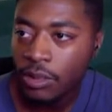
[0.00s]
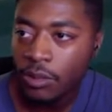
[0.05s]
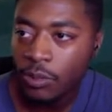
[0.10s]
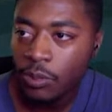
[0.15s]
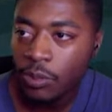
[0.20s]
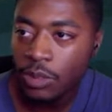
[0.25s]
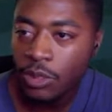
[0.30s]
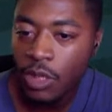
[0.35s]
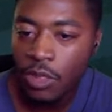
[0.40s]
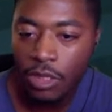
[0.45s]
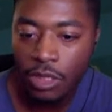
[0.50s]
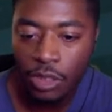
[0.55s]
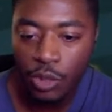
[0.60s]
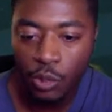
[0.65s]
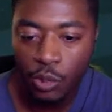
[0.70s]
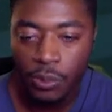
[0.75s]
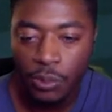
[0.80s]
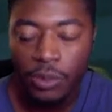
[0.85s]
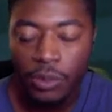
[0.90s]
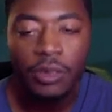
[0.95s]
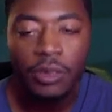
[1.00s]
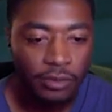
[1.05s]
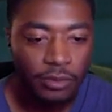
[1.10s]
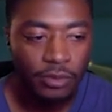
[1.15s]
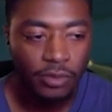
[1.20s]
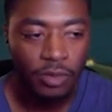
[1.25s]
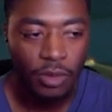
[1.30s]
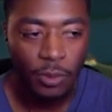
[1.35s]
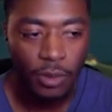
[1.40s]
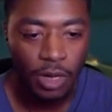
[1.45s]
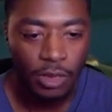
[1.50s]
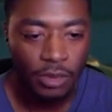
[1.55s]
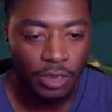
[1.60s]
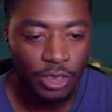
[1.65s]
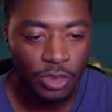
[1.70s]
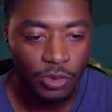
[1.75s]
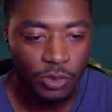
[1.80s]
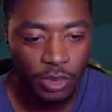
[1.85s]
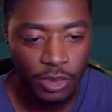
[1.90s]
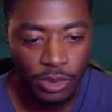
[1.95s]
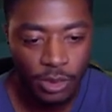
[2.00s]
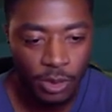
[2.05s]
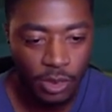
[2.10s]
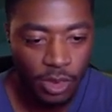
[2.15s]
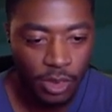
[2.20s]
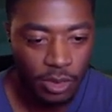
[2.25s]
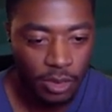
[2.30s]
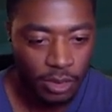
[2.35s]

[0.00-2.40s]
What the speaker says: we saw the loop. We've been on the screen too long.